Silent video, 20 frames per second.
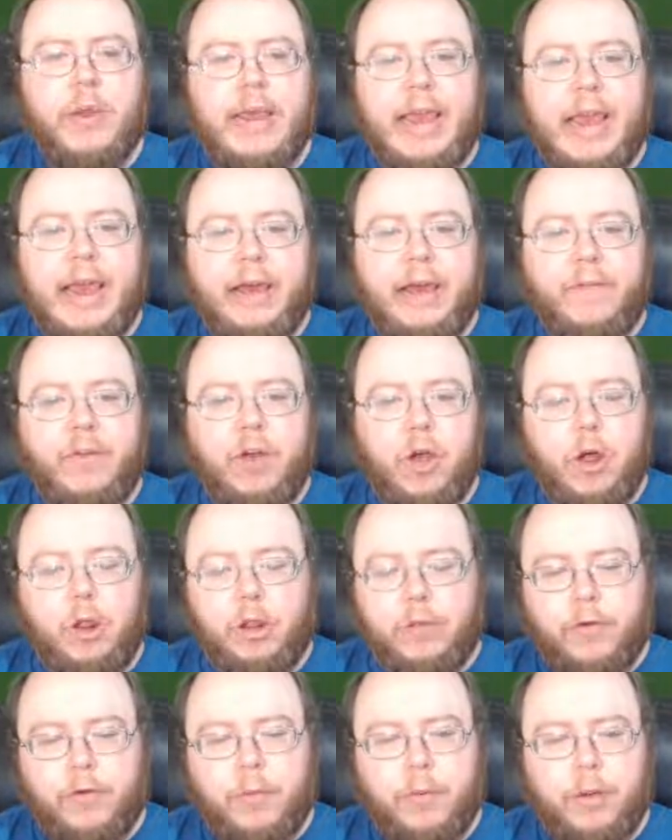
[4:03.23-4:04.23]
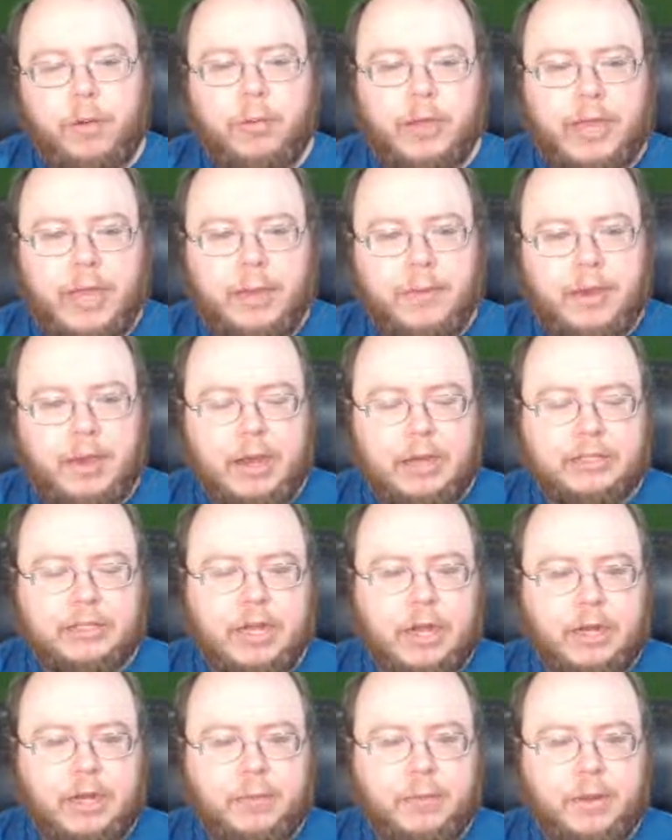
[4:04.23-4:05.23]
have all of our public APIs
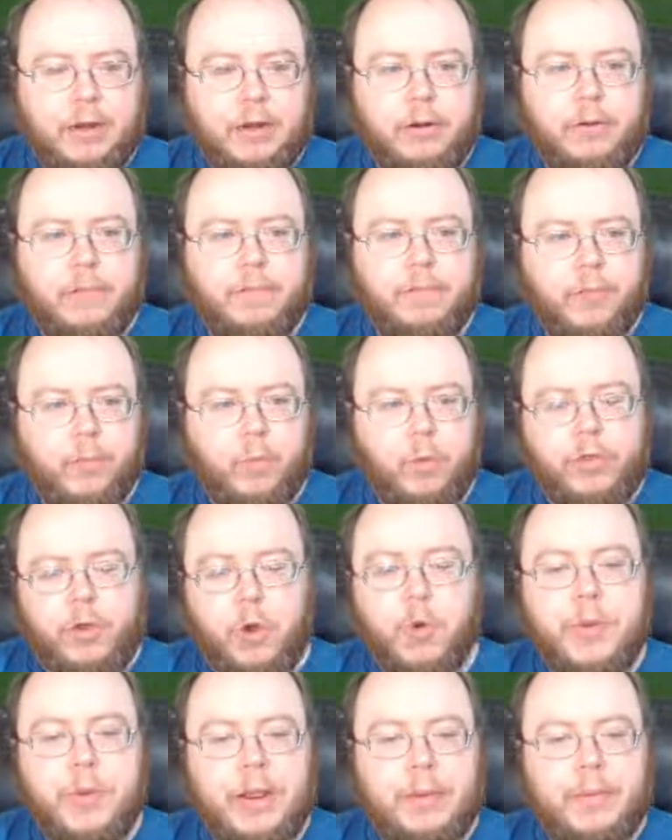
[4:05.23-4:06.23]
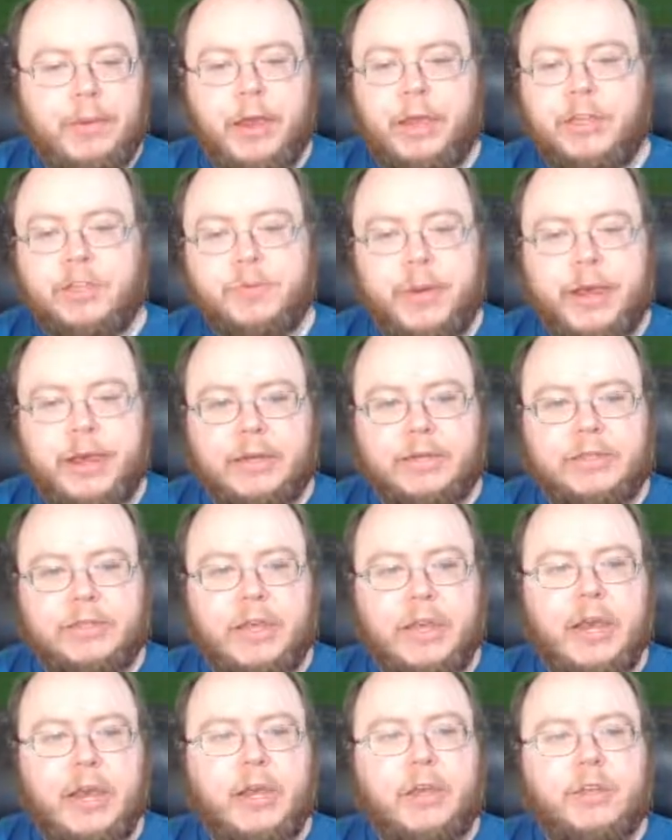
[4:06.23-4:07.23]
documented with OpenAPI specs.
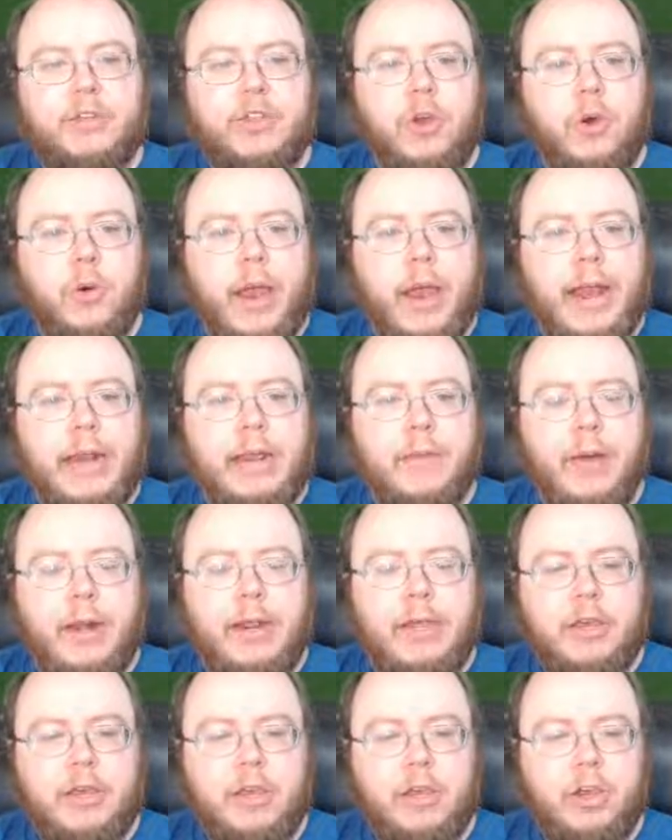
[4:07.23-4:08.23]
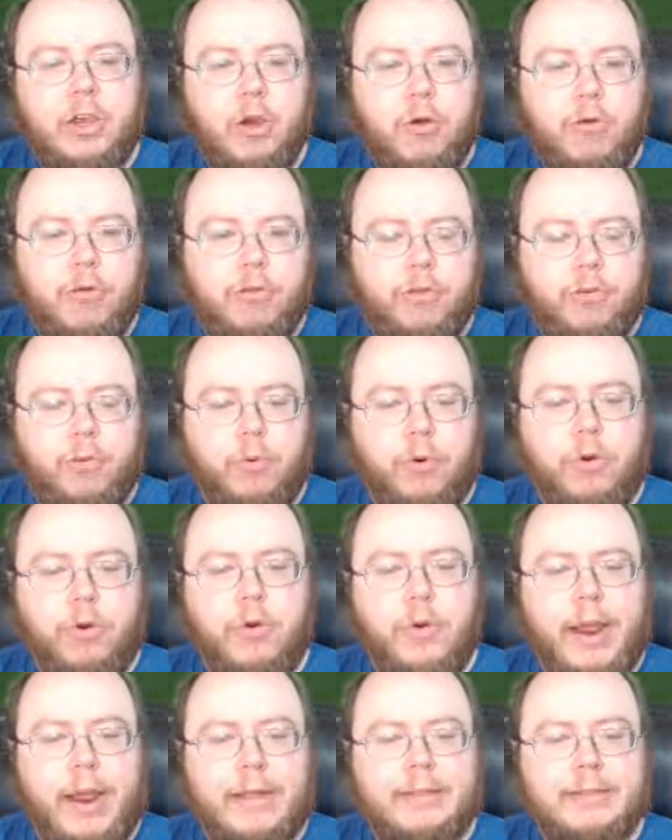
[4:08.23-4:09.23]
So anybody can go
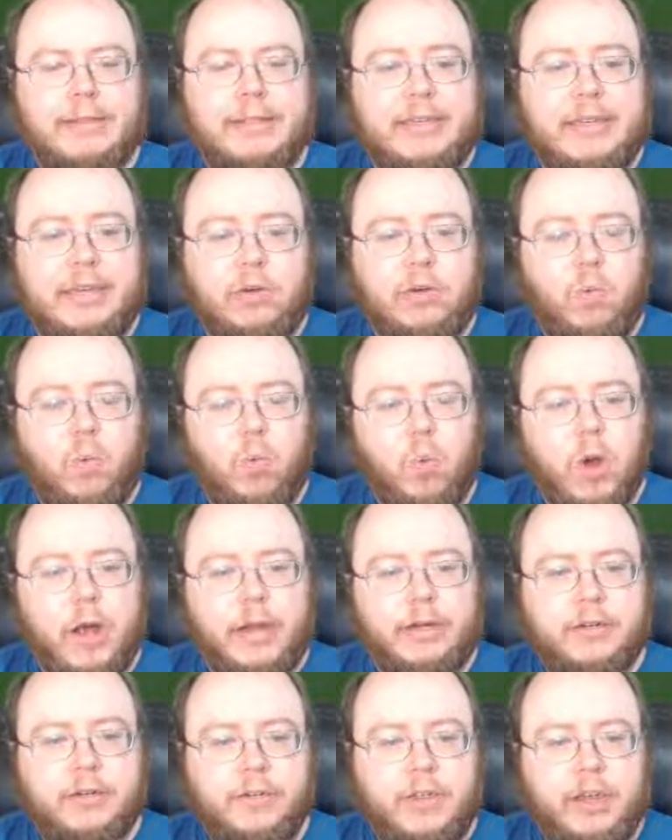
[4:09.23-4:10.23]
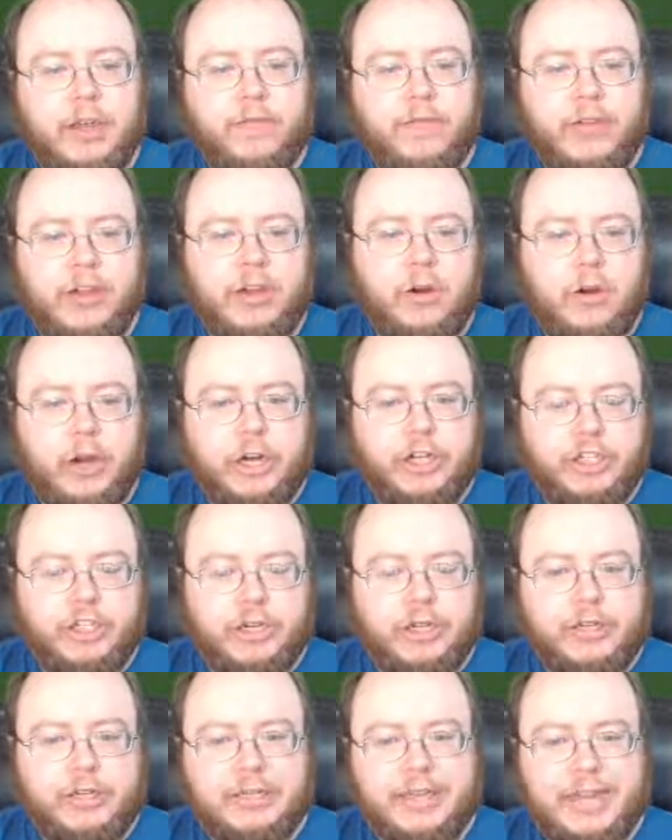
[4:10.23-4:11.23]
through and see what the configuration
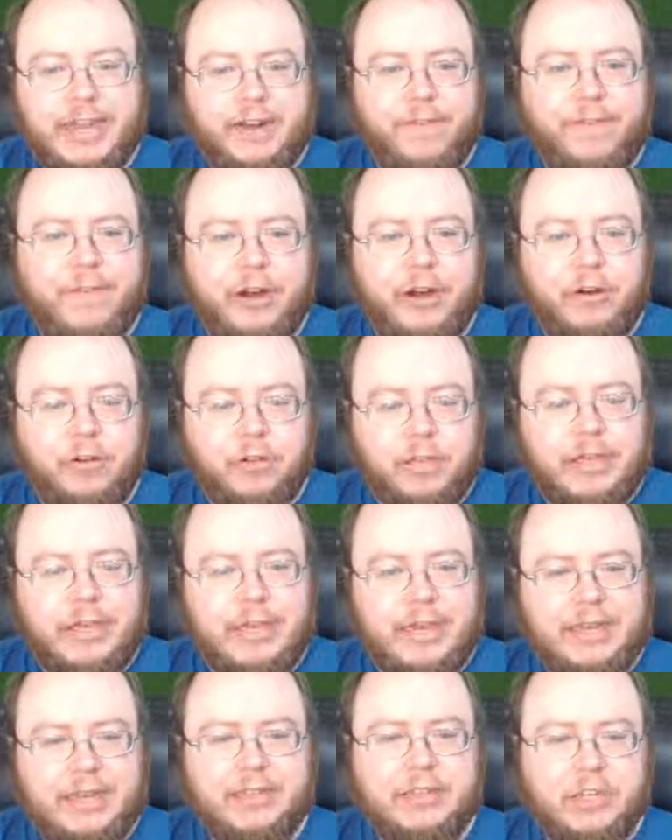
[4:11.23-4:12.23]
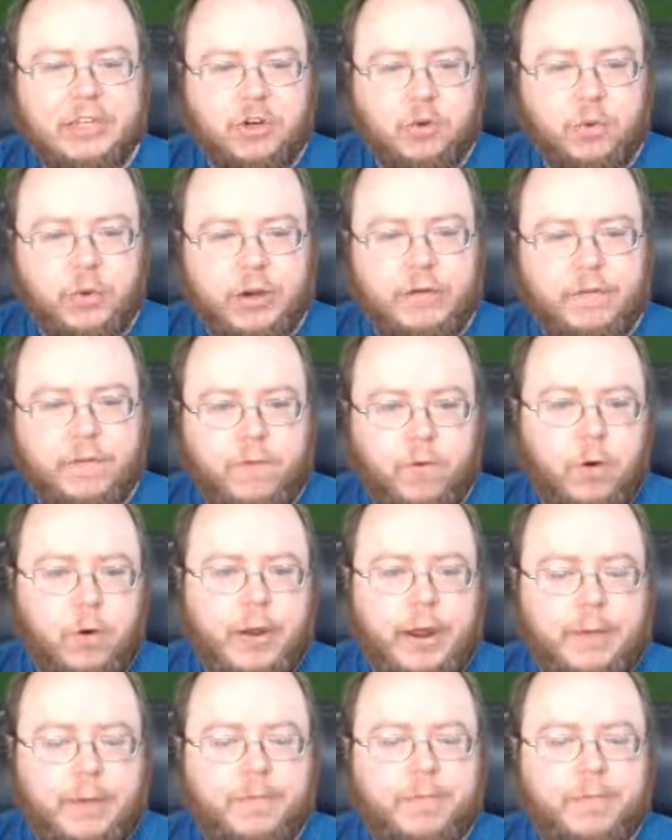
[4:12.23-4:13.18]
is in a fairly easy to read format.